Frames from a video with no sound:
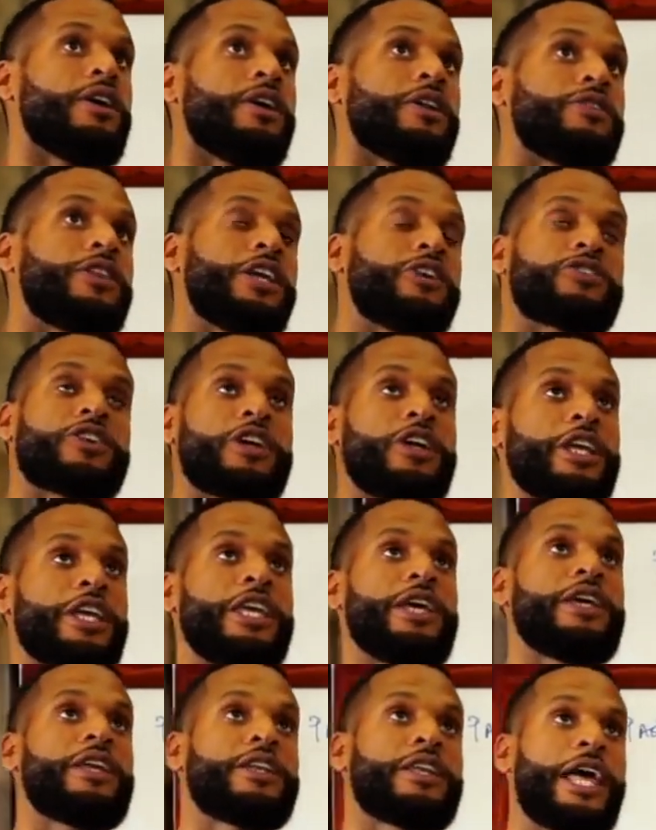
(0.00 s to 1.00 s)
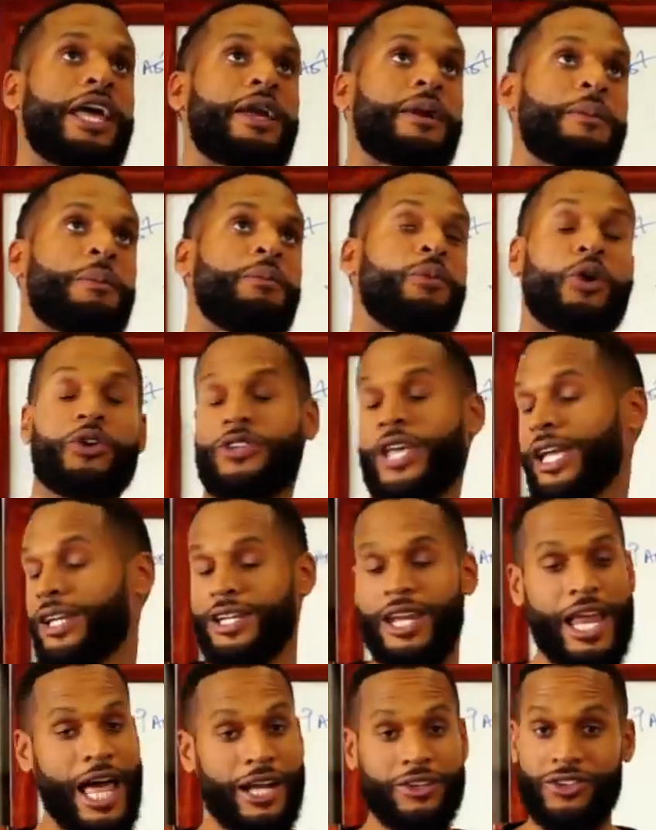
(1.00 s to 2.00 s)
things are going to get like more
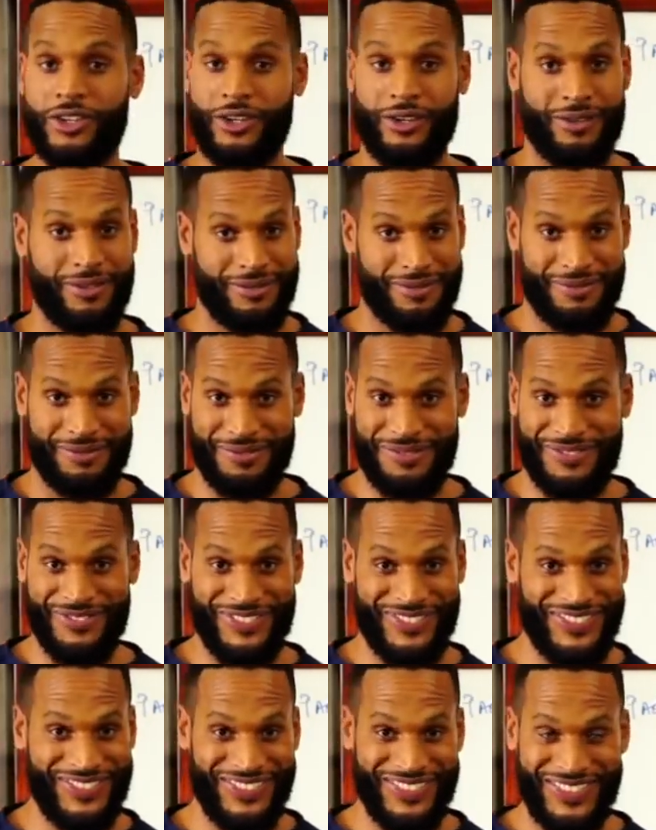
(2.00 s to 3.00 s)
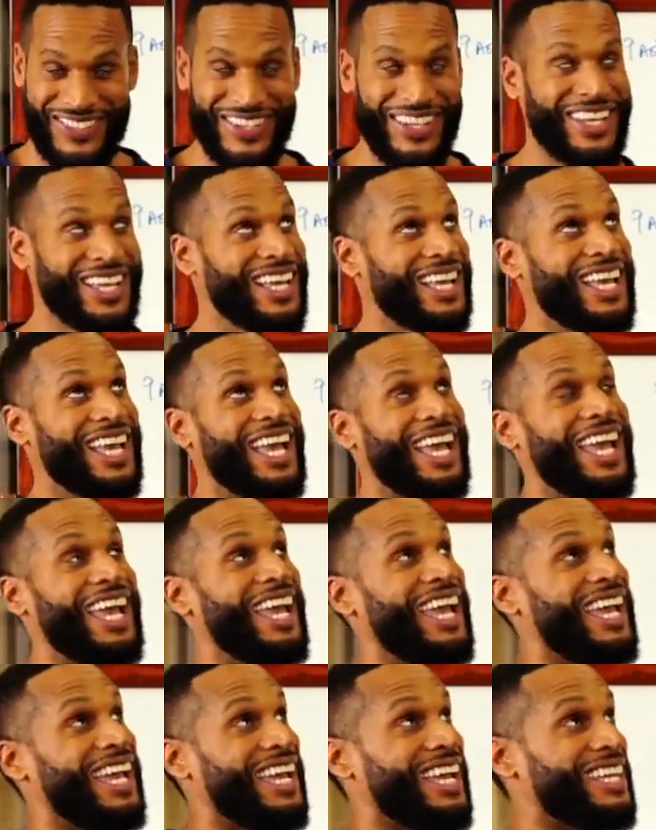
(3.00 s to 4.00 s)
technological.
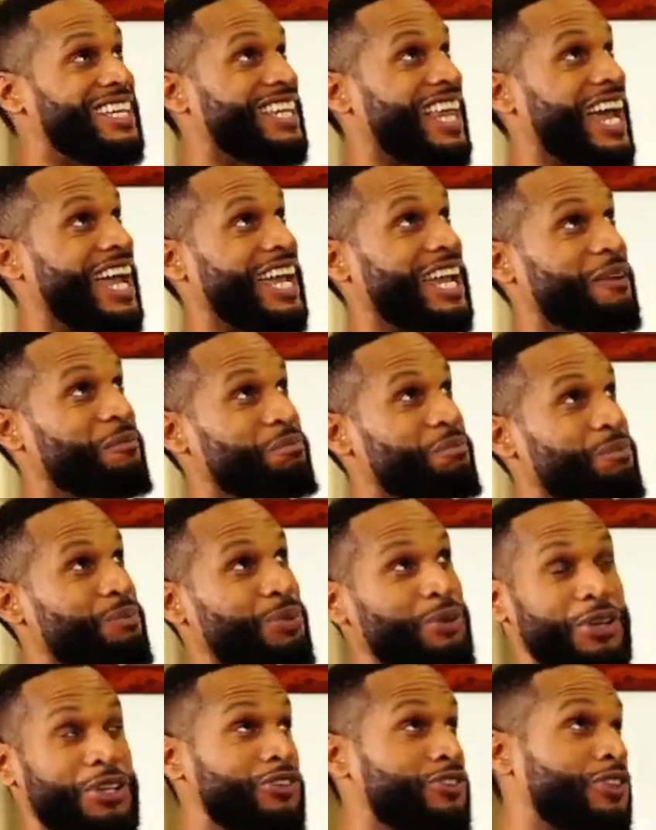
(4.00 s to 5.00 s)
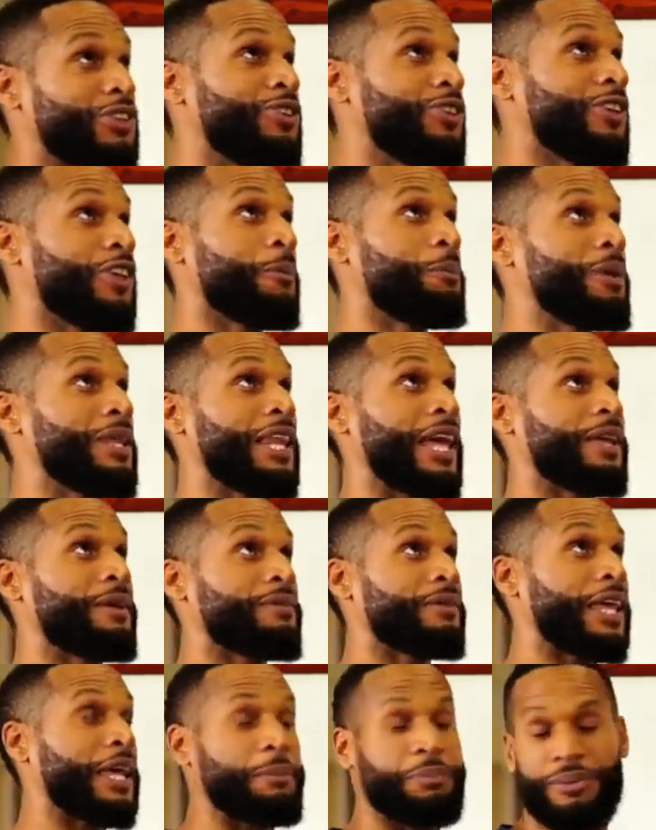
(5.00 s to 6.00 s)
And like pretty soon it'll be
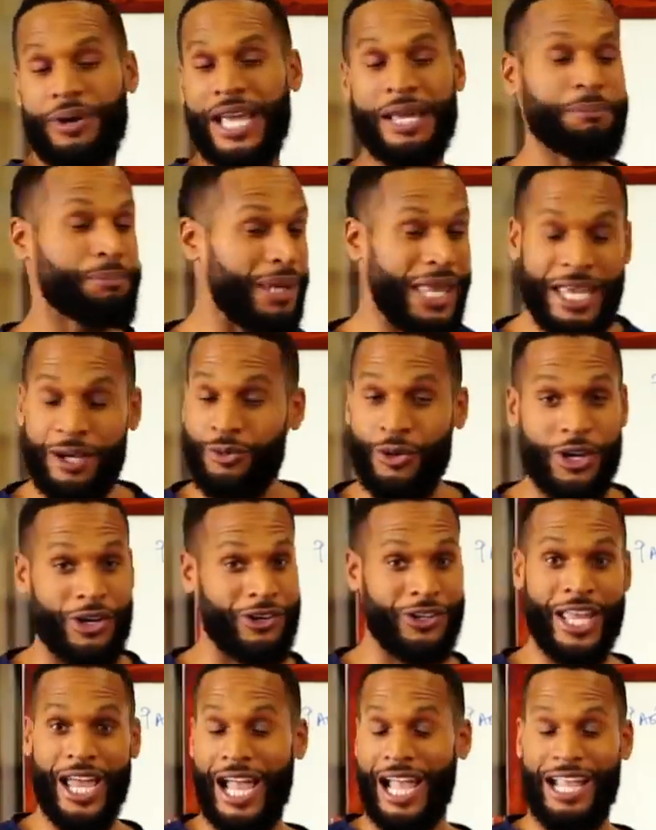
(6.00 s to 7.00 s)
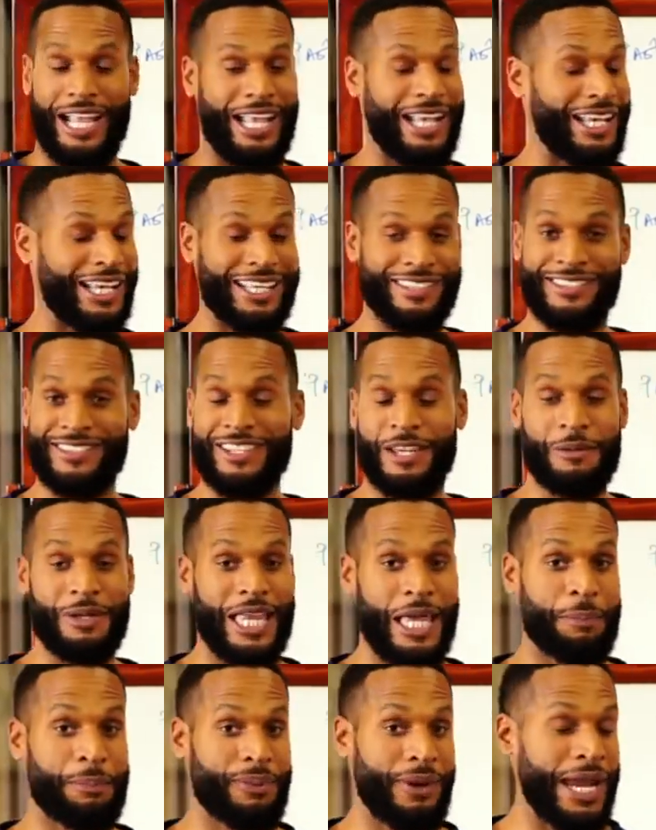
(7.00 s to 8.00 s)
like Blade Runner. Yeah, I guess it's going to be
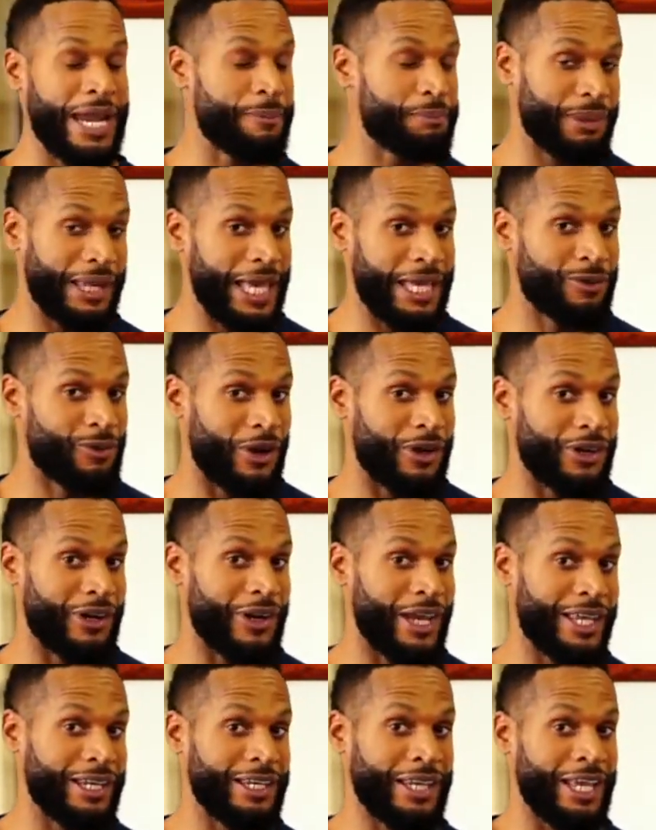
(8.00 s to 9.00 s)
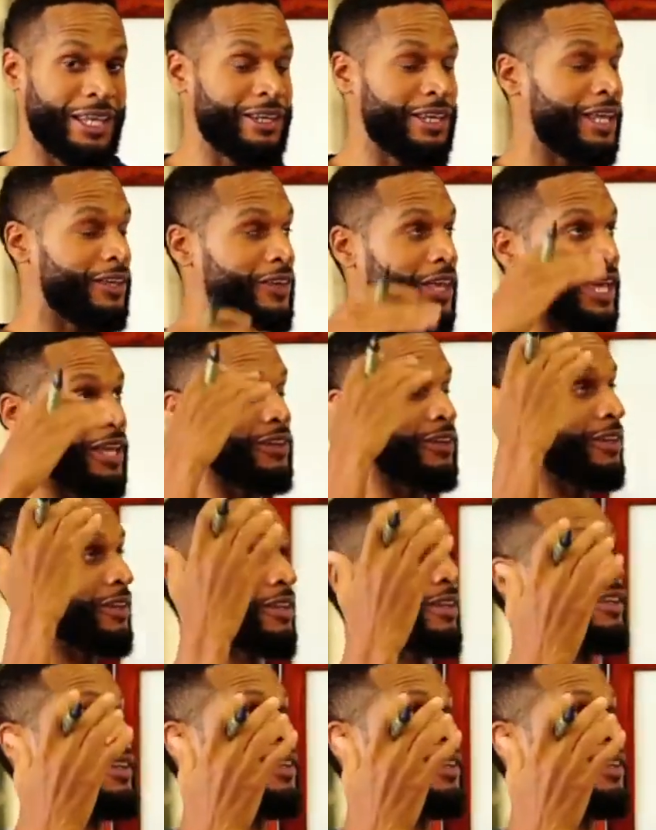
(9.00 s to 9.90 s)
like Blade Runner. And then,